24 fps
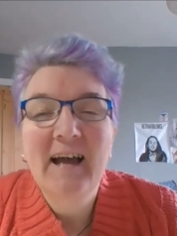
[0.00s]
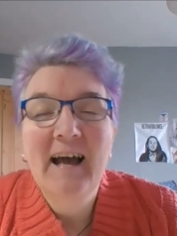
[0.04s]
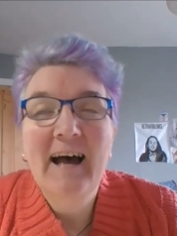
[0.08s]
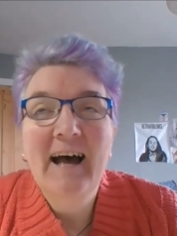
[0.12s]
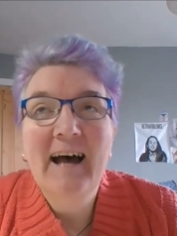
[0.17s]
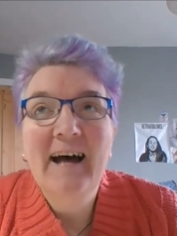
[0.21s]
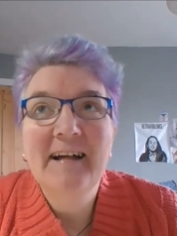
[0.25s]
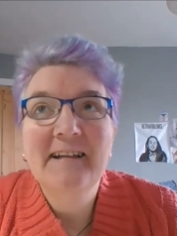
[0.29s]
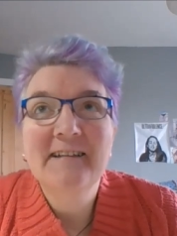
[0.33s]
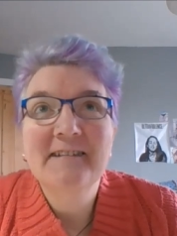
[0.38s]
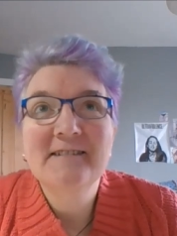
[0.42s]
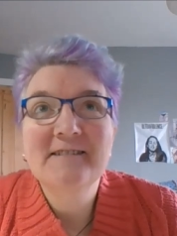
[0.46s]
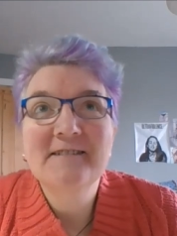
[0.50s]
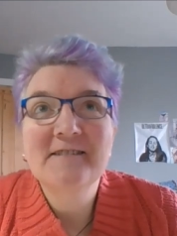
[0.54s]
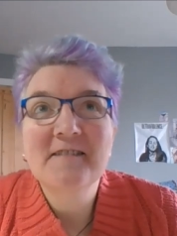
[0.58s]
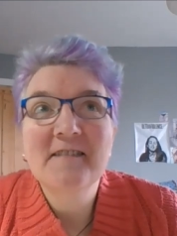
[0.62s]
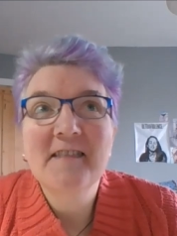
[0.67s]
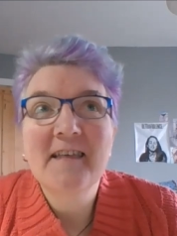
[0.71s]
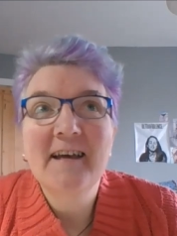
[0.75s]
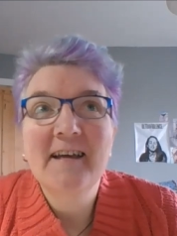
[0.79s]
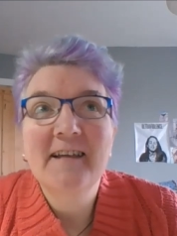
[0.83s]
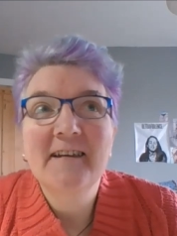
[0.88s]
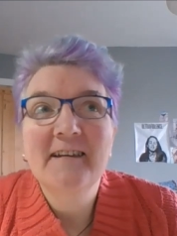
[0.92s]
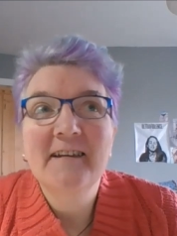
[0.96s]
And
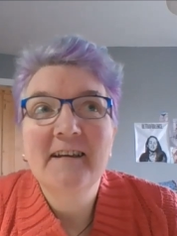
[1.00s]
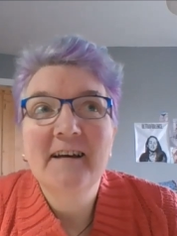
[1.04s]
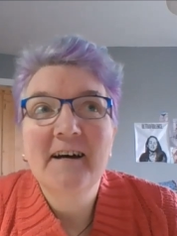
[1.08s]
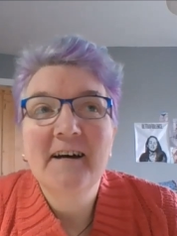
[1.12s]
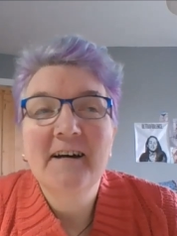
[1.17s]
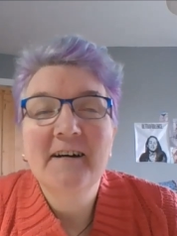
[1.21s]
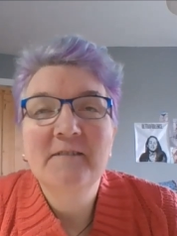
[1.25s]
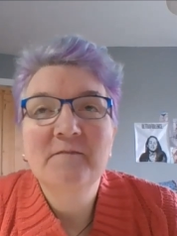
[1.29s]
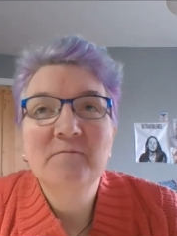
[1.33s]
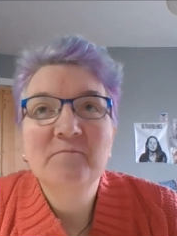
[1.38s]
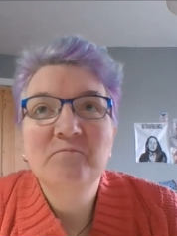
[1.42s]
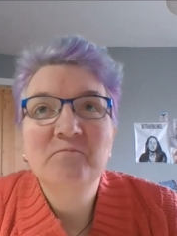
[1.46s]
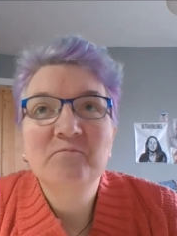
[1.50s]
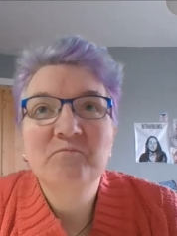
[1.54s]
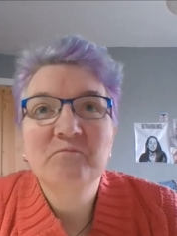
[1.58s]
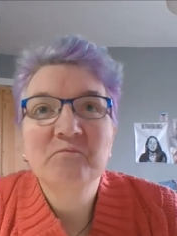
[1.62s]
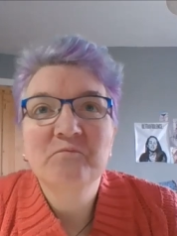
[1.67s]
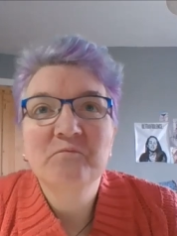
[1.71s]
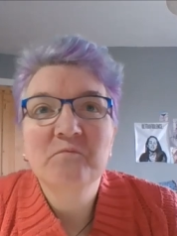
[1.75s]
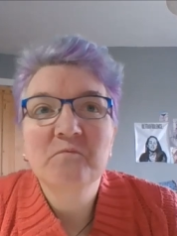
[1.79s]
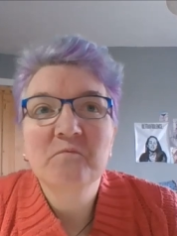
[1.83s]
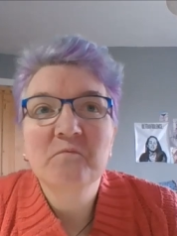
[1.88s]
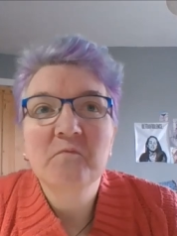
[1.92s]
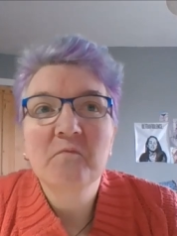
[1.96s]
then um,
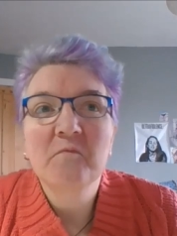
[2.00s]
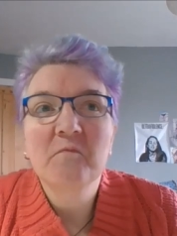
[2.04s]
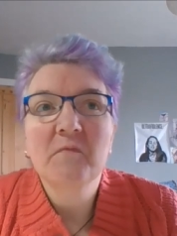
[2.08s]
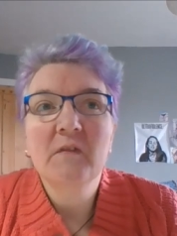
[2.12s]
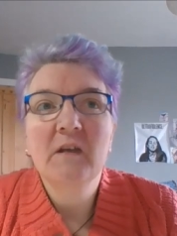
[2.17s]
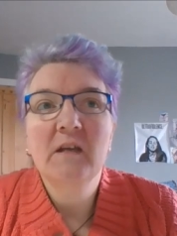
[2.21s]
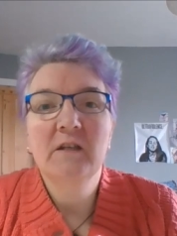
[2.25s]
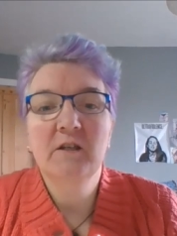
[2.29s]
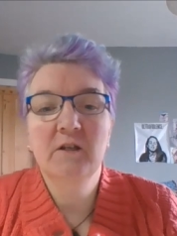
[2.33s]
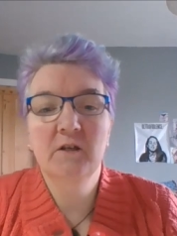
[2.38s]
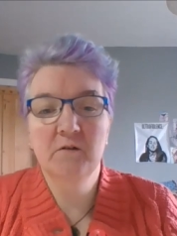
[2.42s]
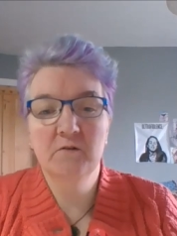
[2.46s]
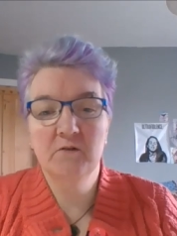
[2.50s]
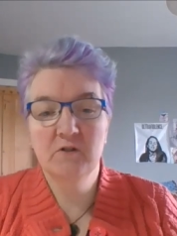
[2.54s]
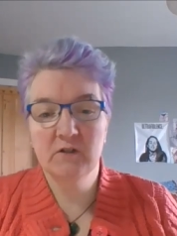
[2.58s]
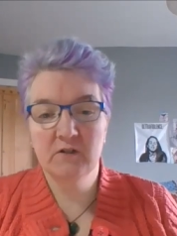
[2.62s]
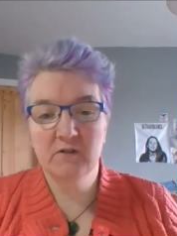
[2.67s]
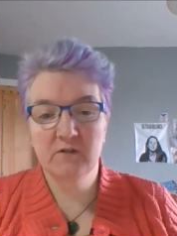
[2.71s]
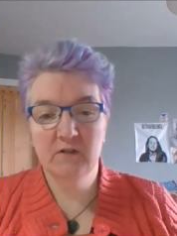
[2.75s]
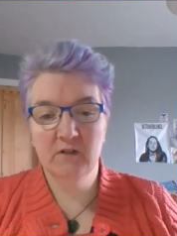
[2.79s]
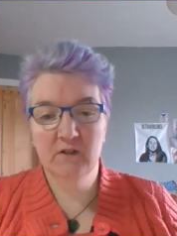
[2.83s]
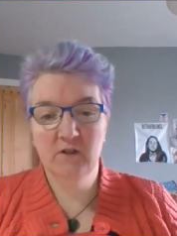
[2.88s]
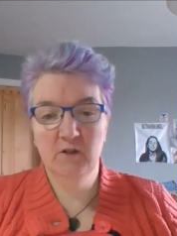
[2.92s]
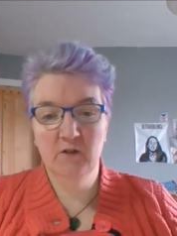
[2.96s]
you
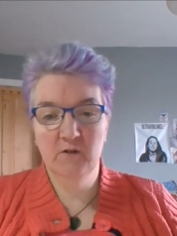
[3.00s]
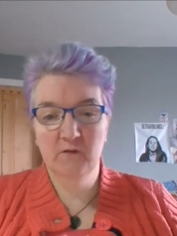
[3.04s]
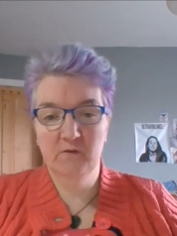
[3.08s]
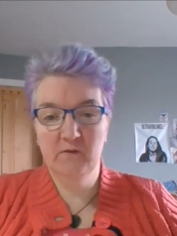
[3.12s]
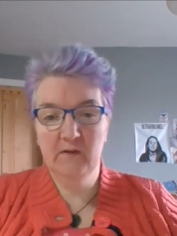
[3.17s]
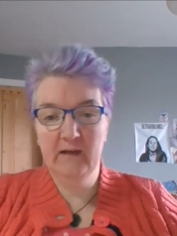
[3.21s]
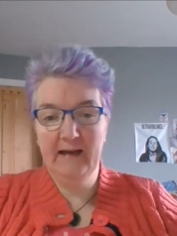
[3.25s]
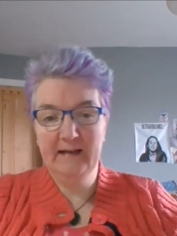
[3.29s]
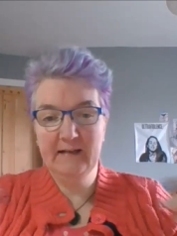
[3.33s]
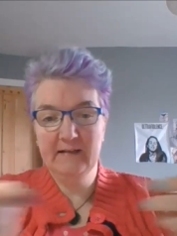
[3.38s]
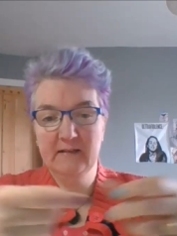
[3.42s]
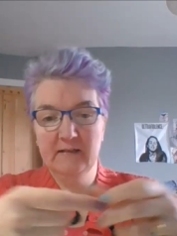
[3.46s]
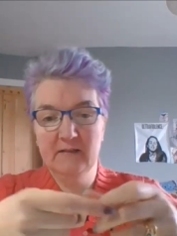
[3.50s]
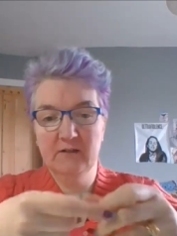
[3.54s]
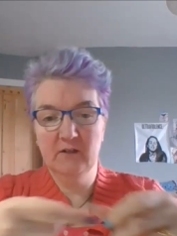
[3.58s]
just use that